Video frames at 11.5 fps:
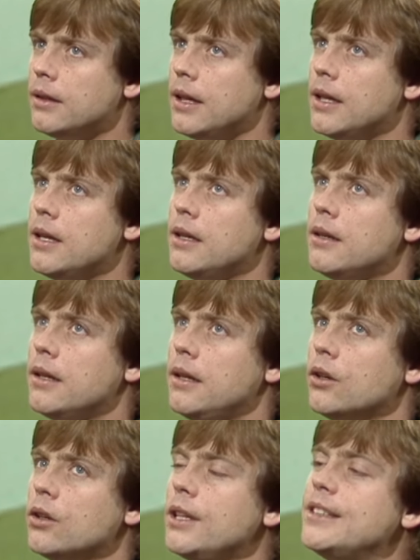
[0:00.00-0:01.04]
in
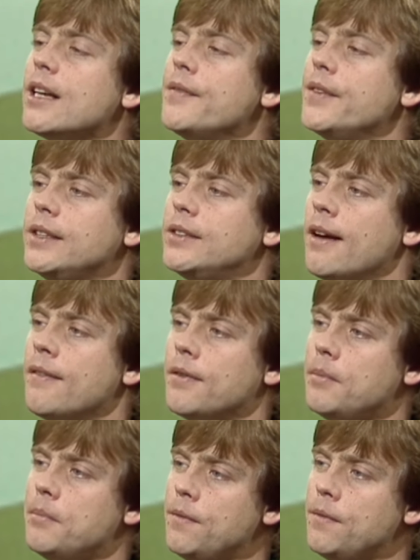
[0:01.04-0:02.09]
early
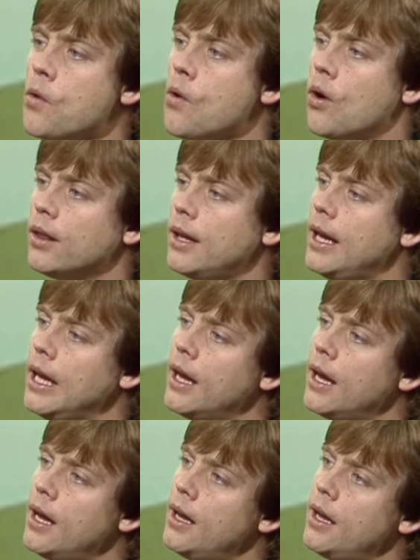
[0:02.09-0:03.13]
77, before the
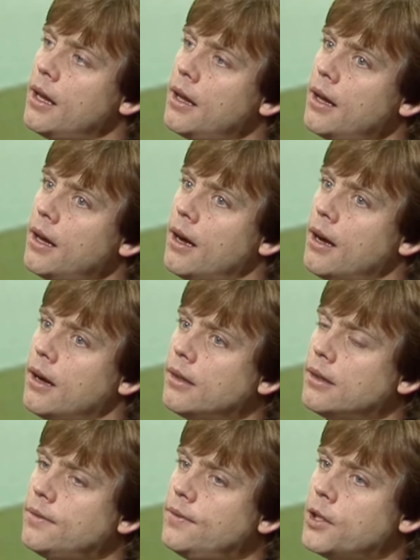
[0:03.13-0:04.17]

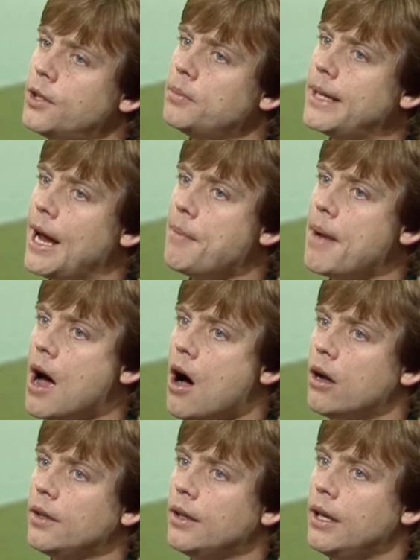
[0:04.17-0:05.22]
uh, film came
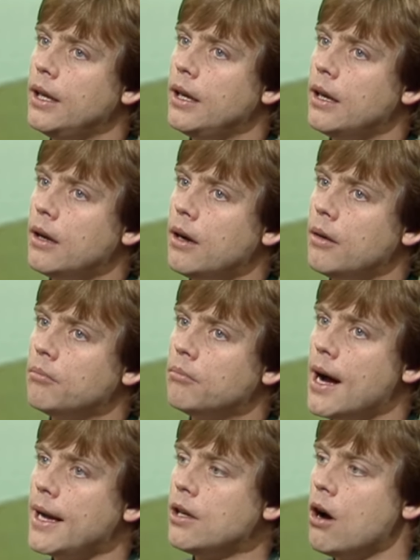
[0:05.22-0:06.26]
out,
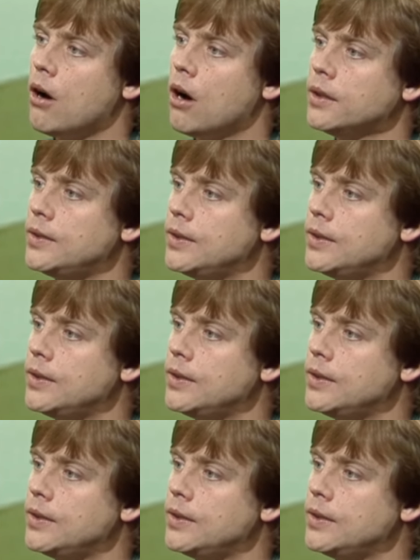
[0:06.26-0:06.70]
my car